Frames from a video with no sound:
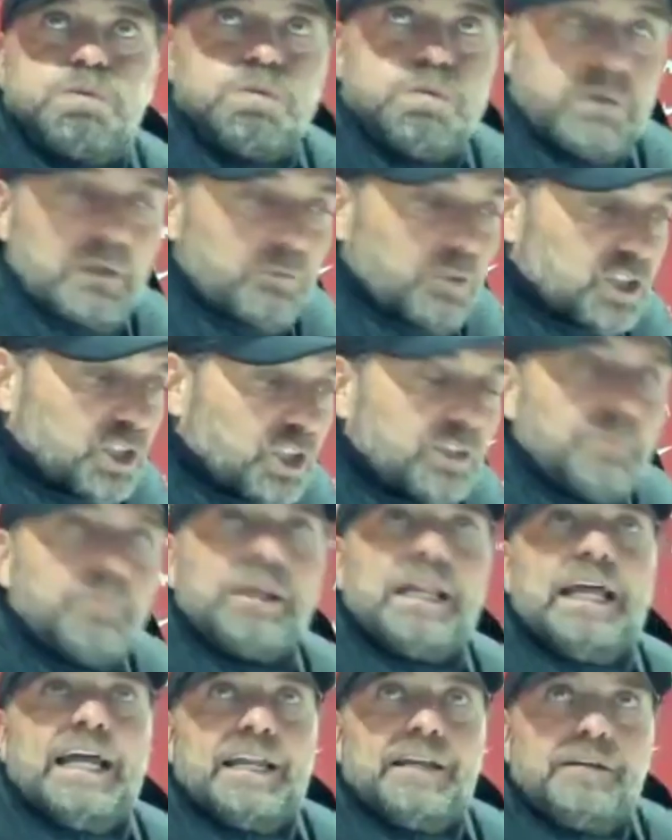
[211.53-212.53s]
It was not a
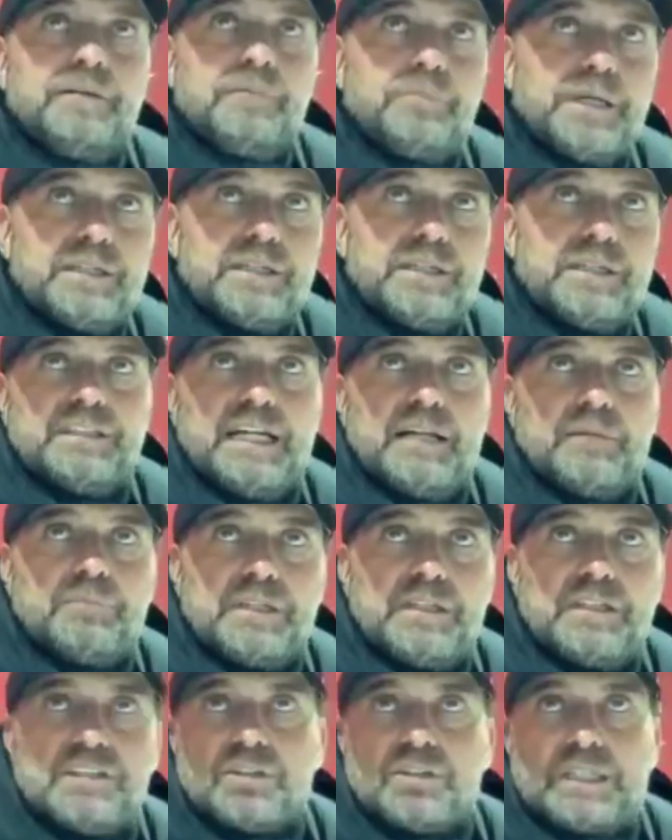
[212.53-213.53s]
plan, but if it happened,
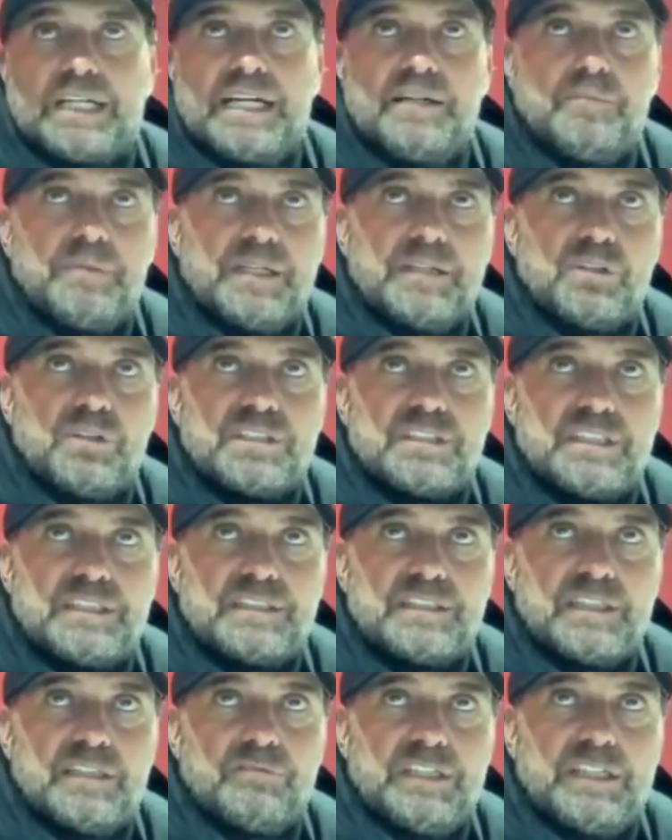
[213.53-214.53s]
it's okay. But it was
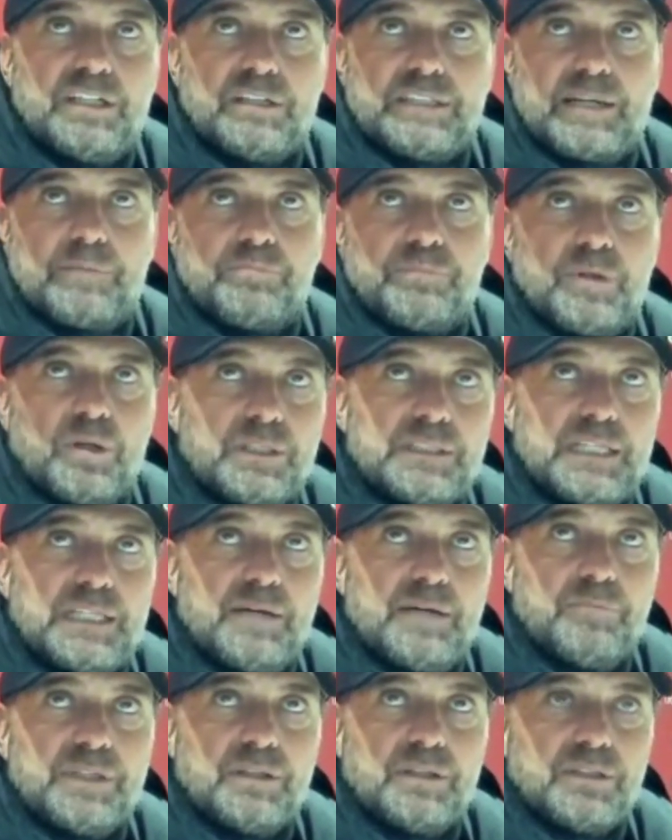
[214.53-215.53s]
still did not happen all the
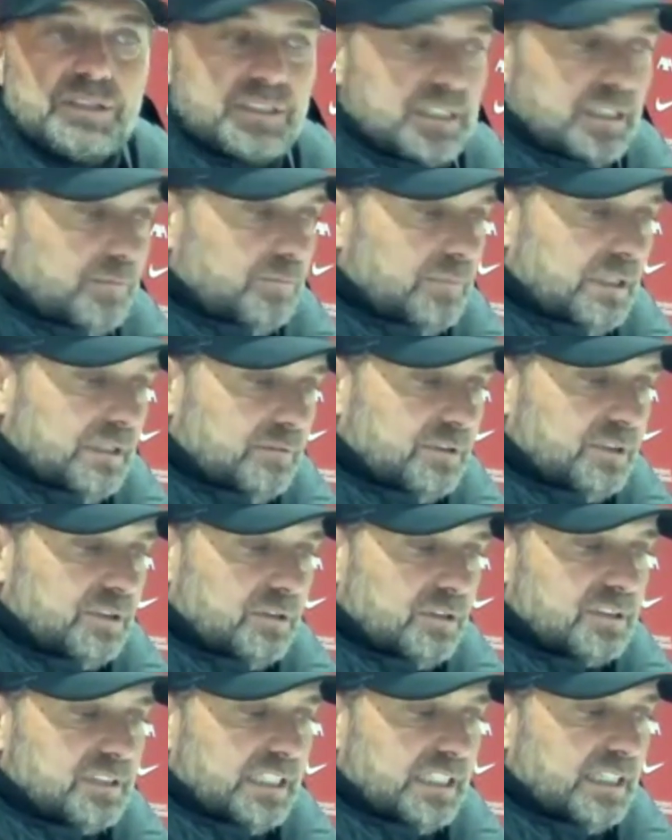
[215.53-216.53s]
time because you
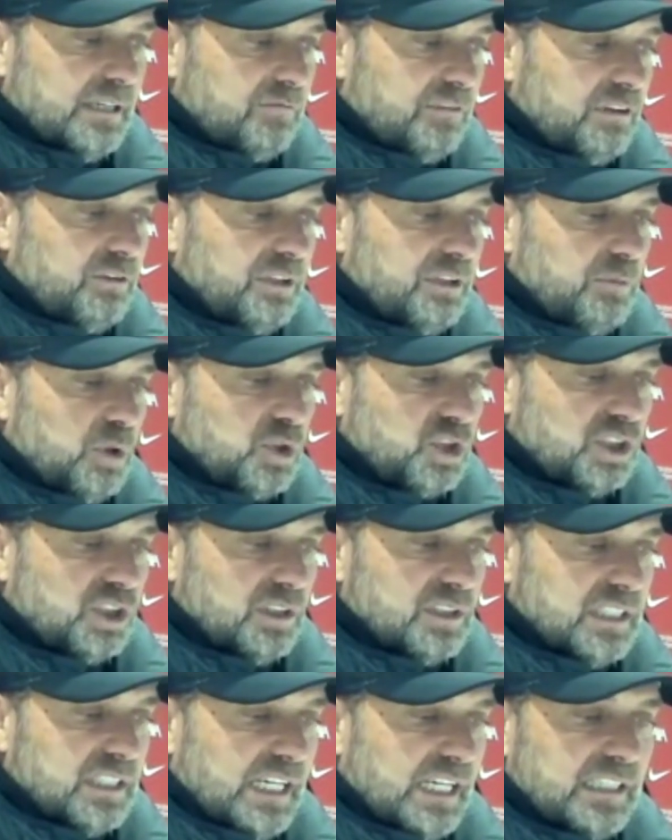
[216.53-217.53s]
said I'm very emotional
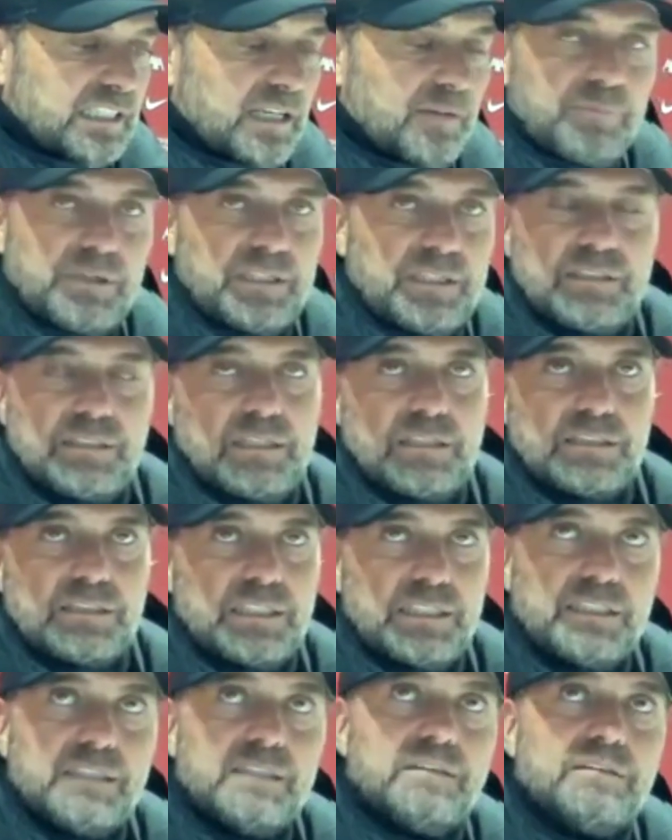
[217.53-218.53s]
on the sideline, but it
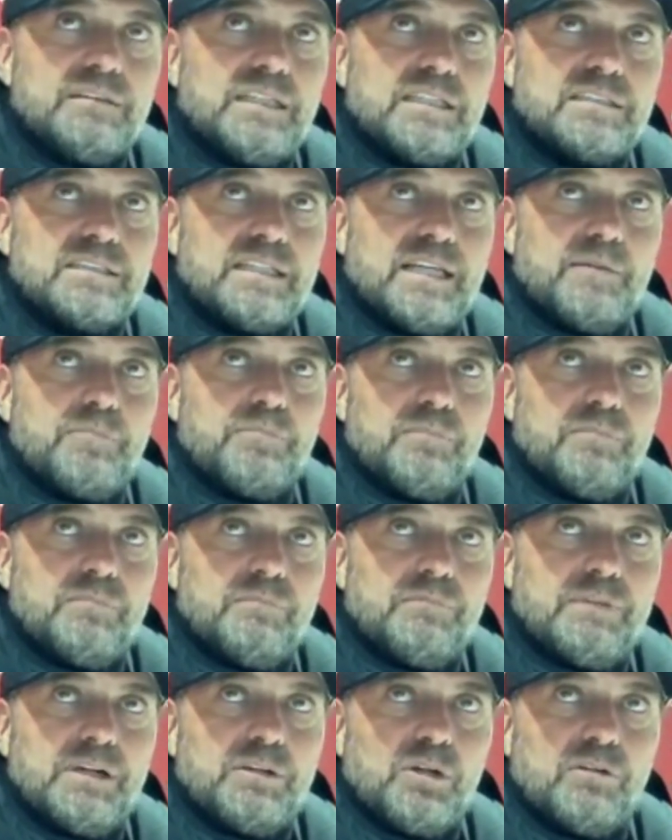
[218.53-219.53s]
actually doesn't
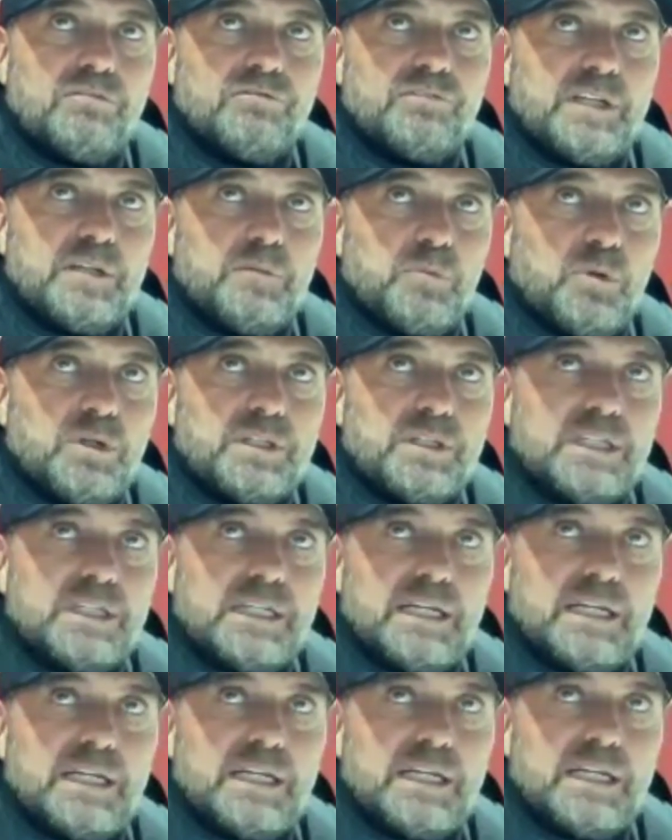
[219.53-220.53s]
happen very often anymore that
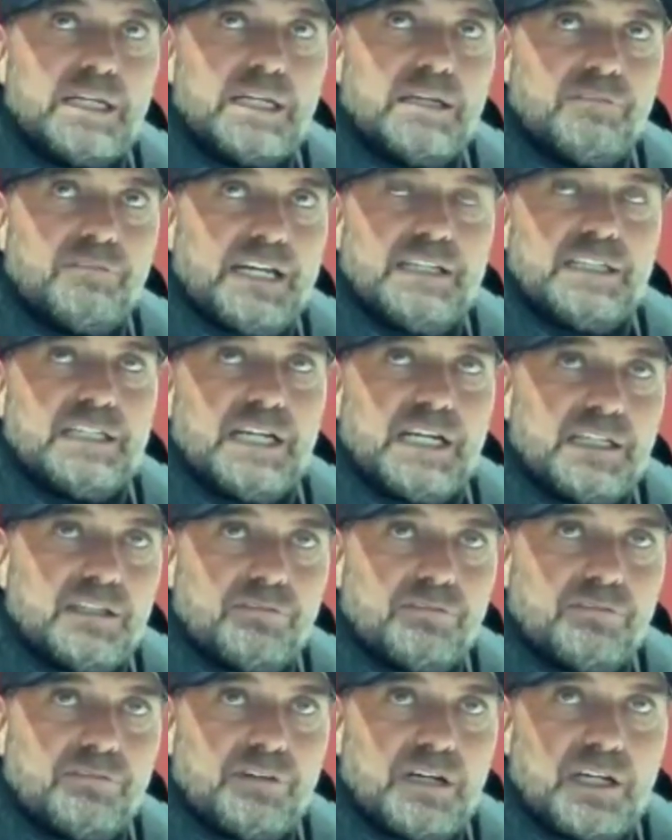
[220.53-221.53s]
I have any
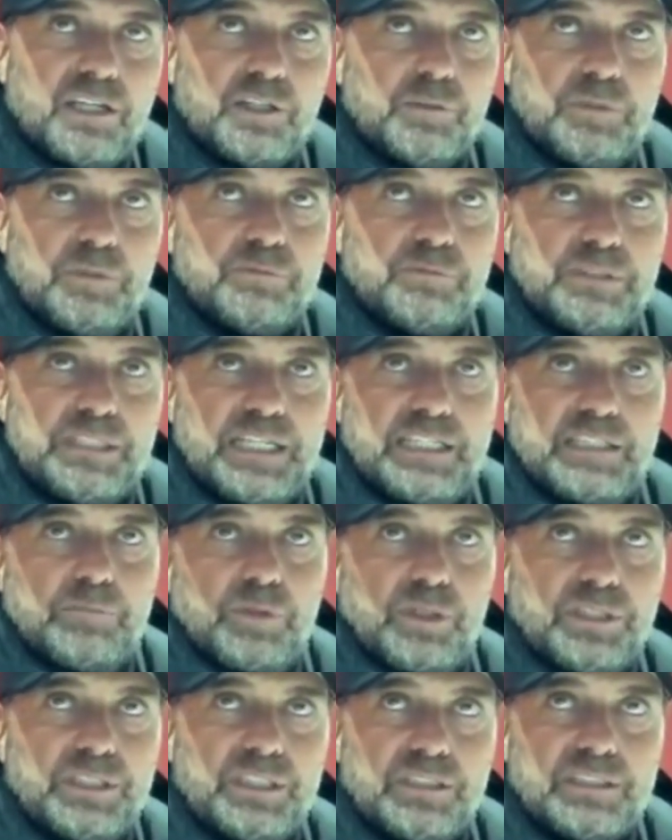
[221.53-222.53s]
kind of arguments with
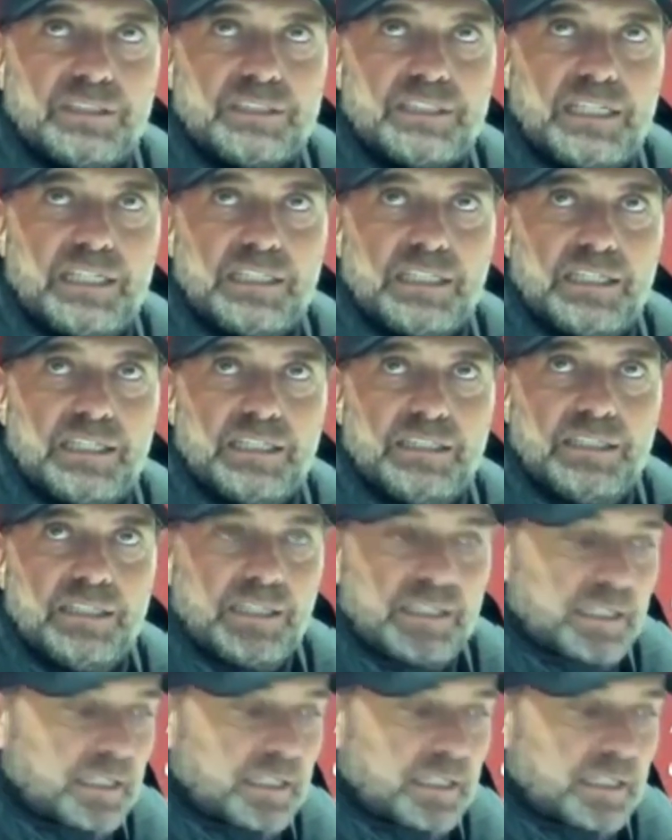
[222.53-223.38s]
anybody on the sideline.